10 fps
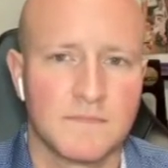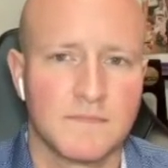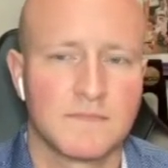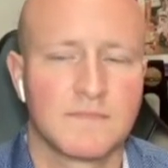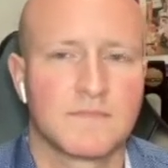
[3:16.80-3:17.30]

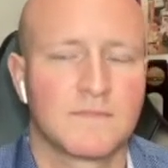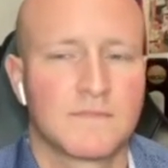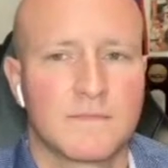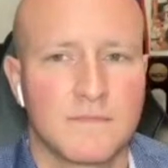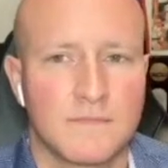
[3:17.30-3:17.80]

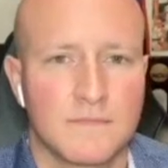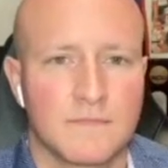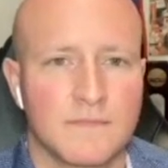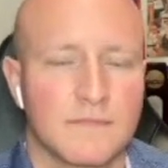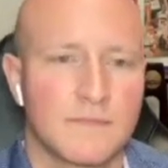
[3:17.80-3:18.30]

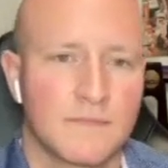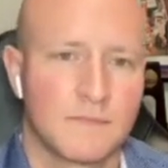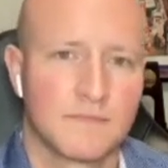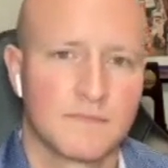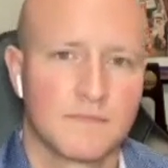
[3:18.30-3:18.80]

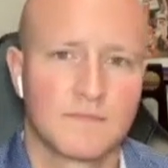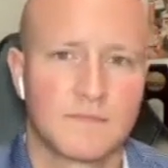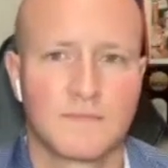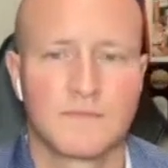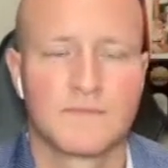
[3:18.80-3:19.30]

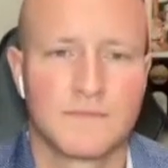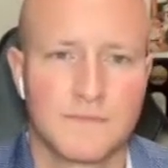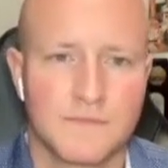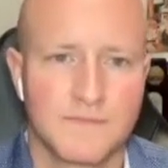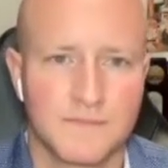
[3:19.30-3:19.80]

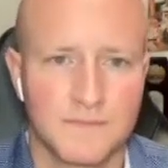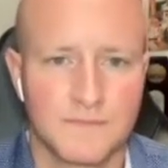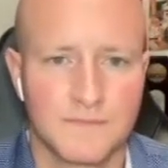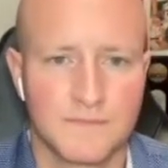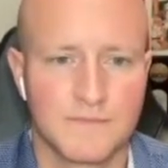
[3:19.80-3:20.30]

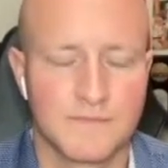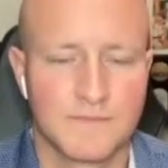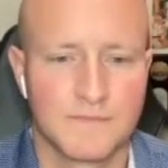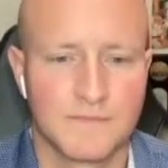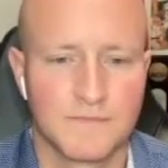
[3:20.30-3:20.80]

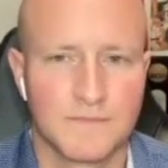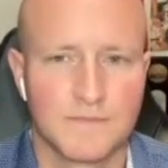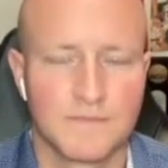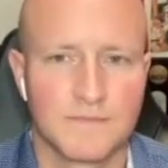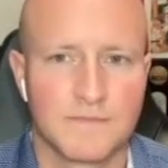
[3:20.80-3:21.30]

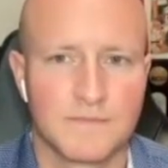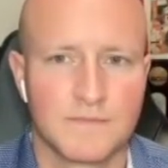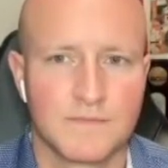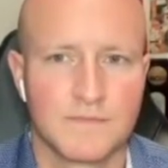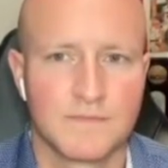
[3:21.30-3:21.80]

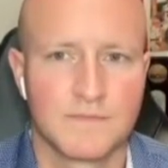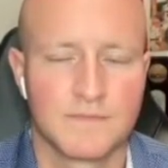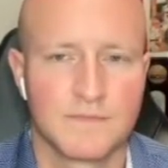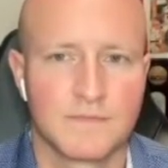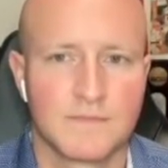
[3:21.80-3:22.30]

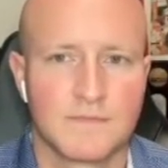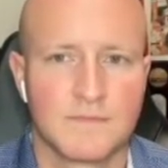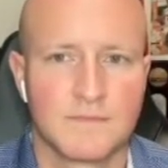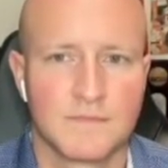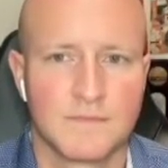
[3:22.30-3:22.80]

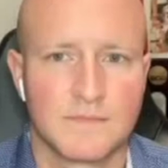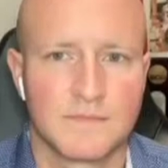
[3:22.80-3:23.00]
(not speaking)